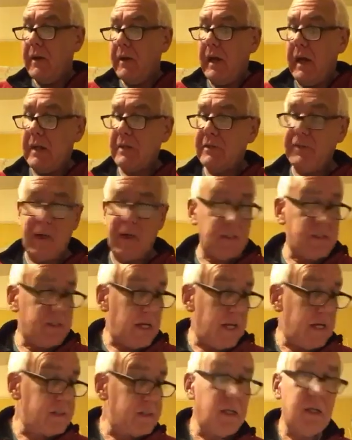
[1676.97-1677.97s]
That's
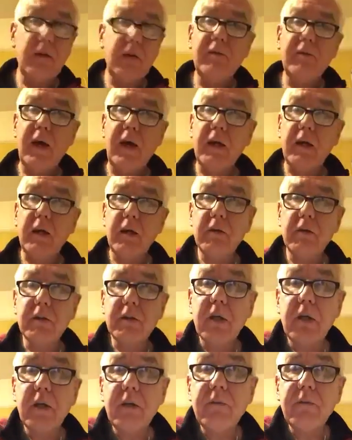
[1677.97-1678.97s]
fantastic. Thank you,
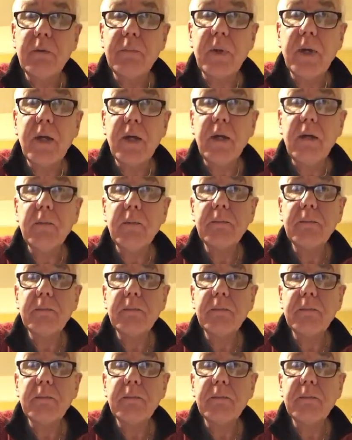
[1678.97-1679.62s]
Stevie B.